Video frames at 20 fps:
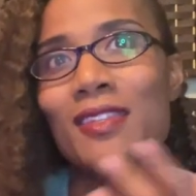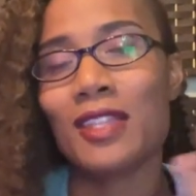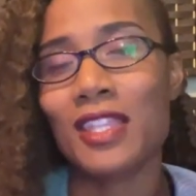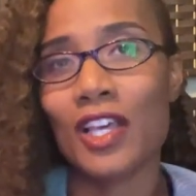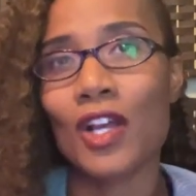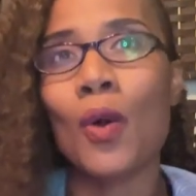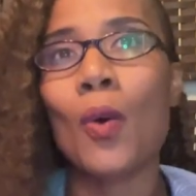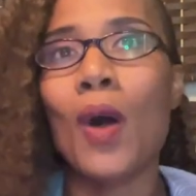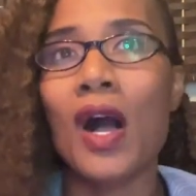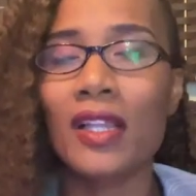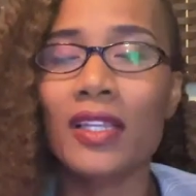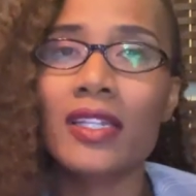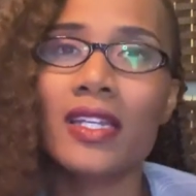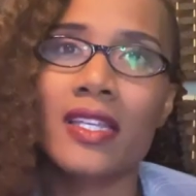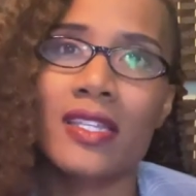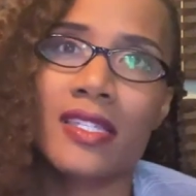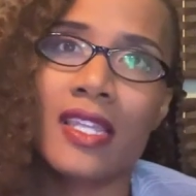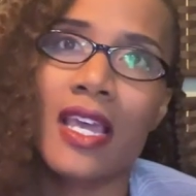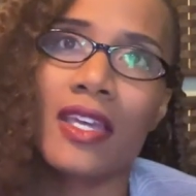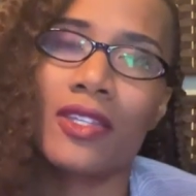The
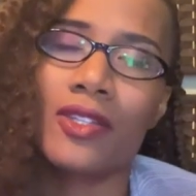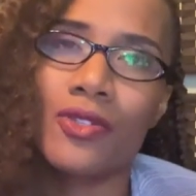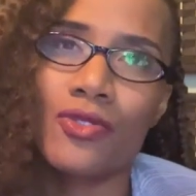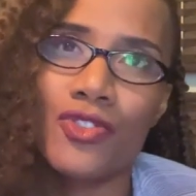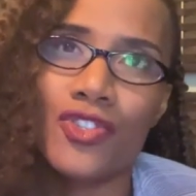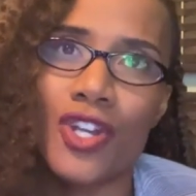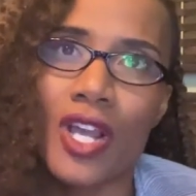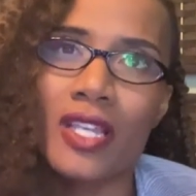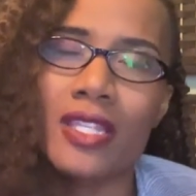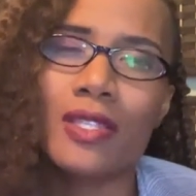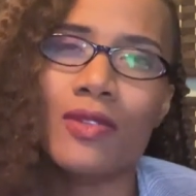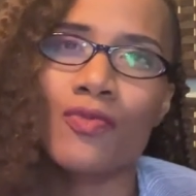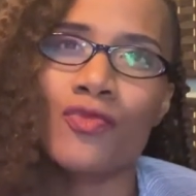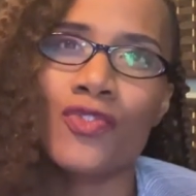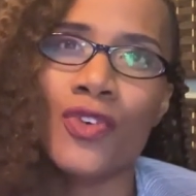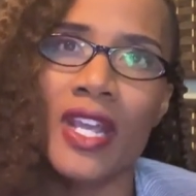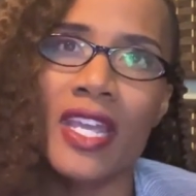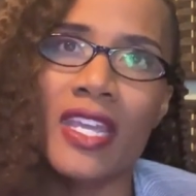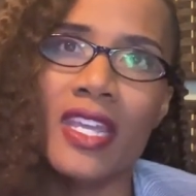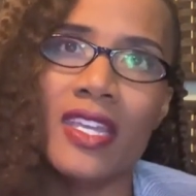qualities that you just
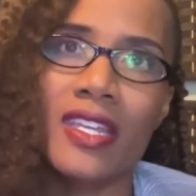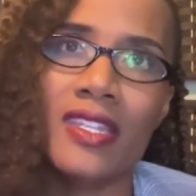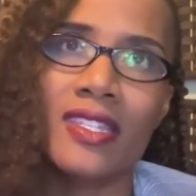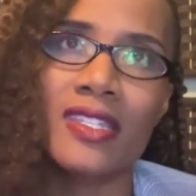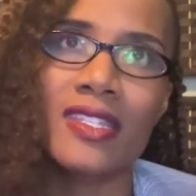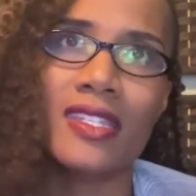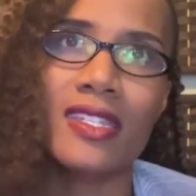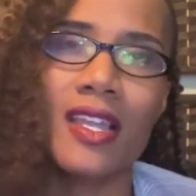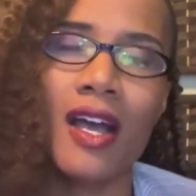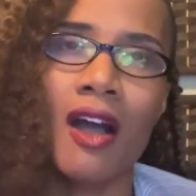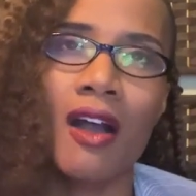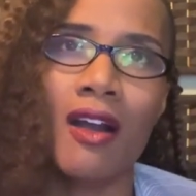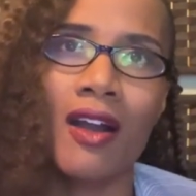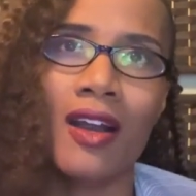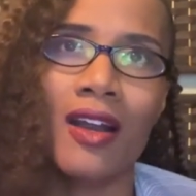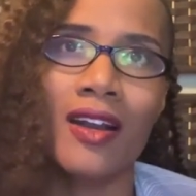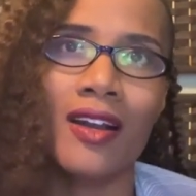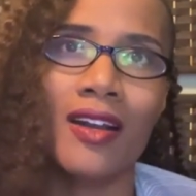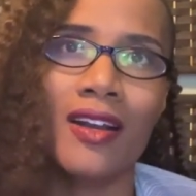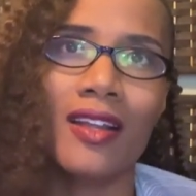raised
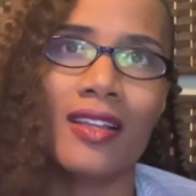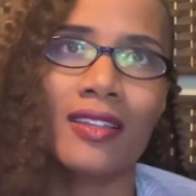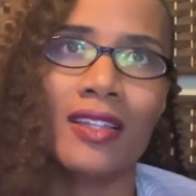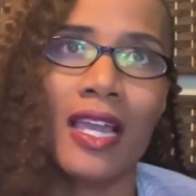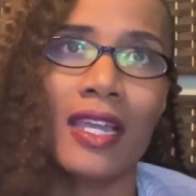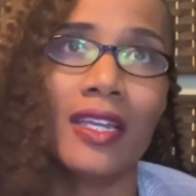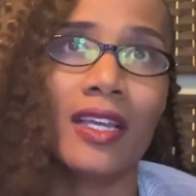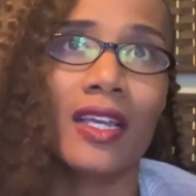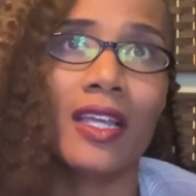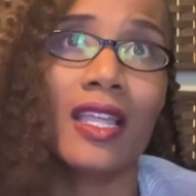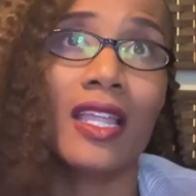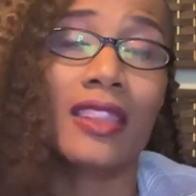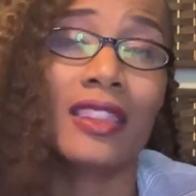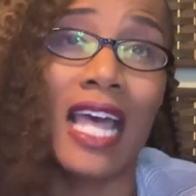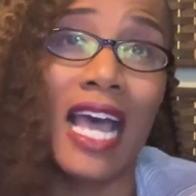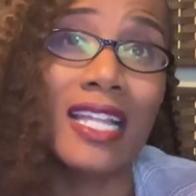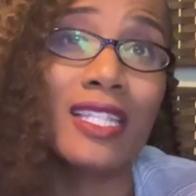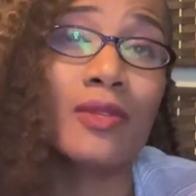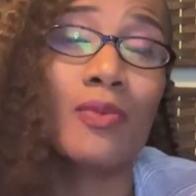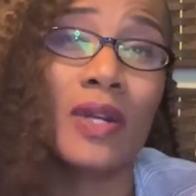are like,
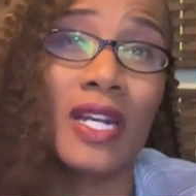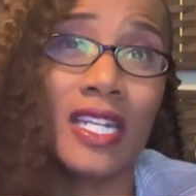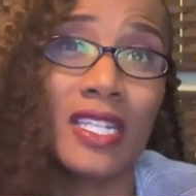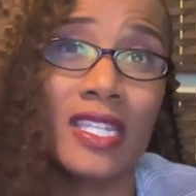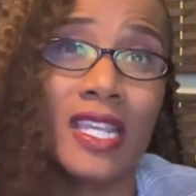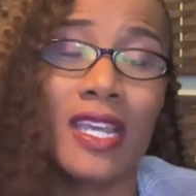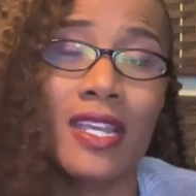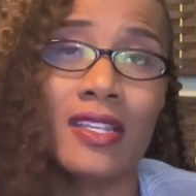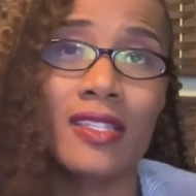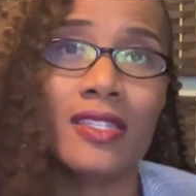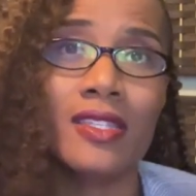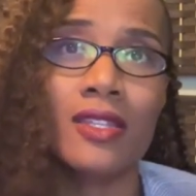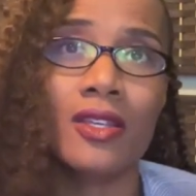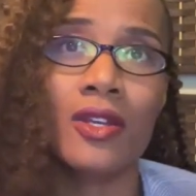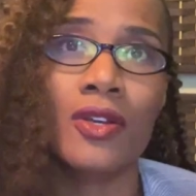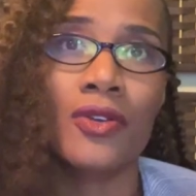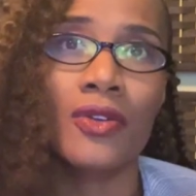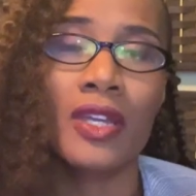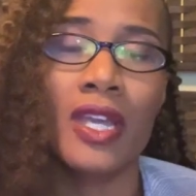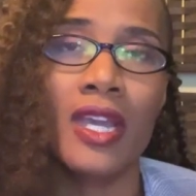that's what it takes to
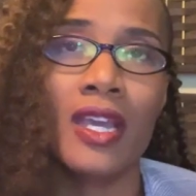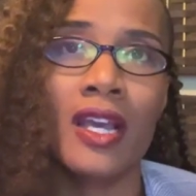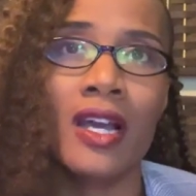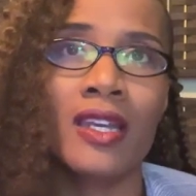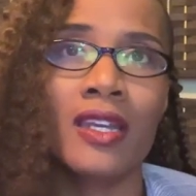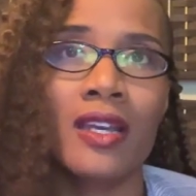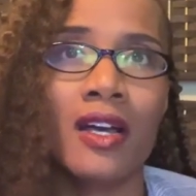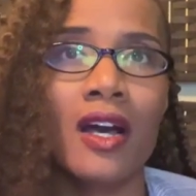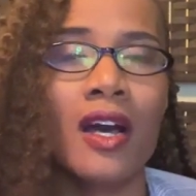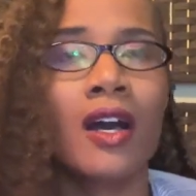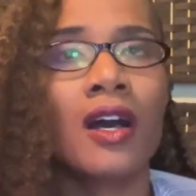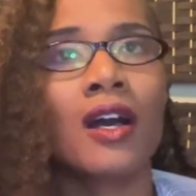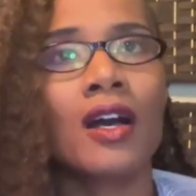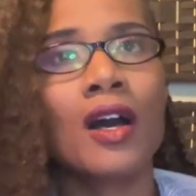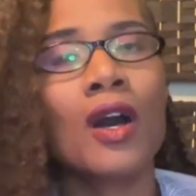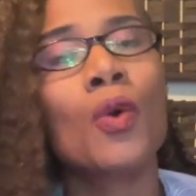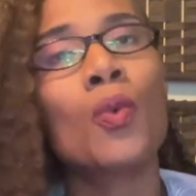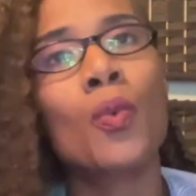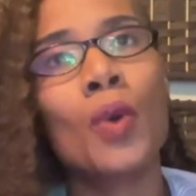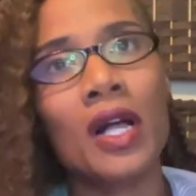create
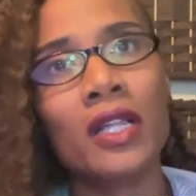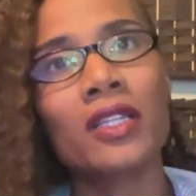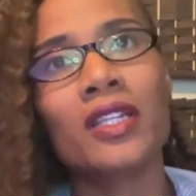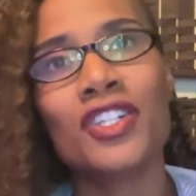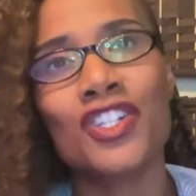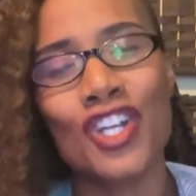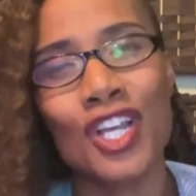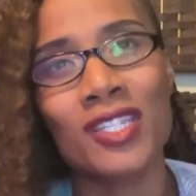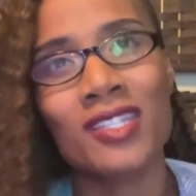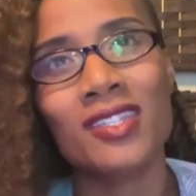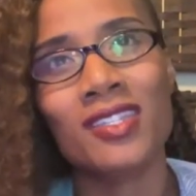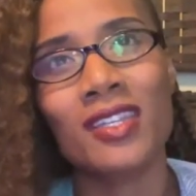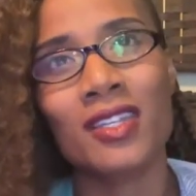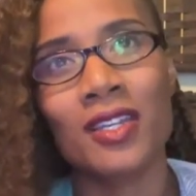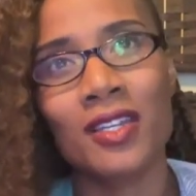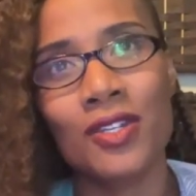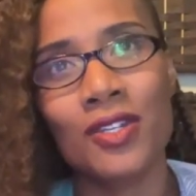a well-adjusted